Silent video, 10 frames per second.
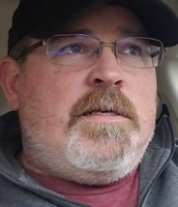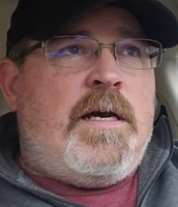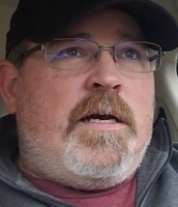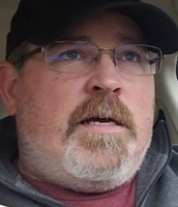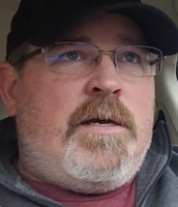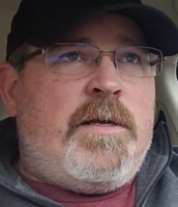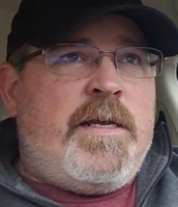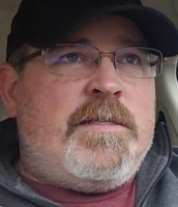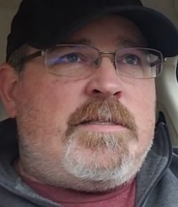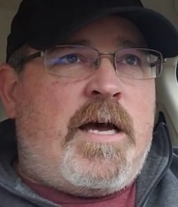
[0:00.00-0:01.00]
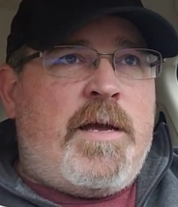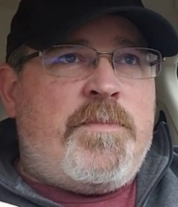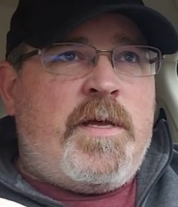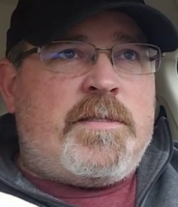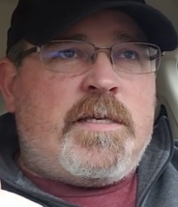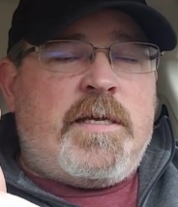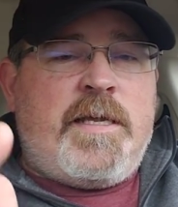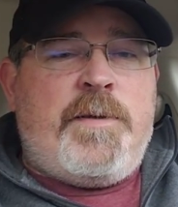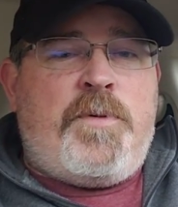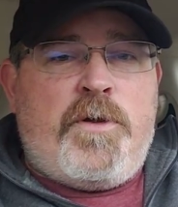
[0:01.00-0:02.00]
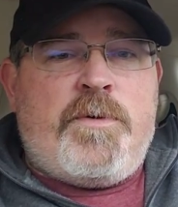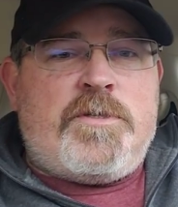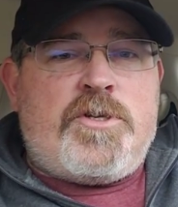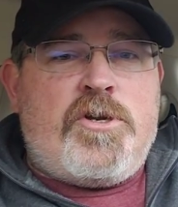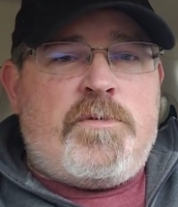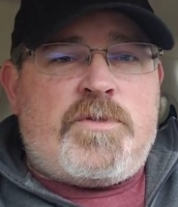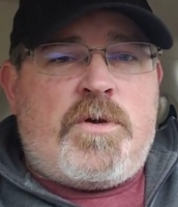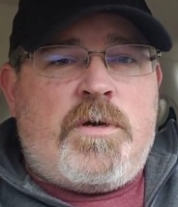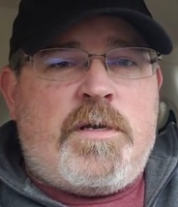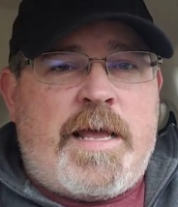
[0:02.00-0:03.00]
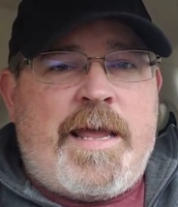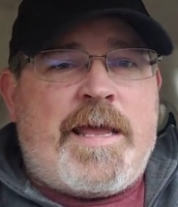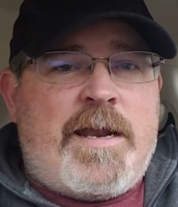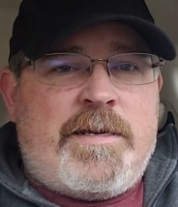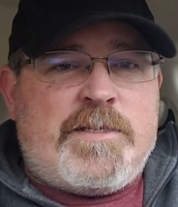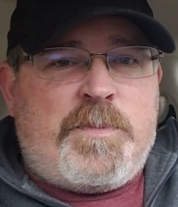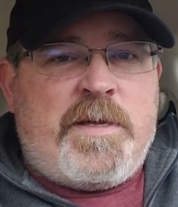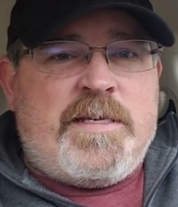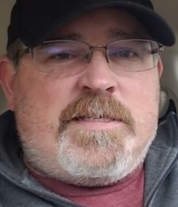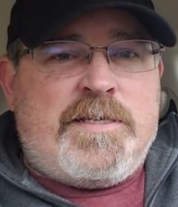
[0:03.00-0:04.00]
Anytime that E. Pluberus Unum's on, I hang out at his place.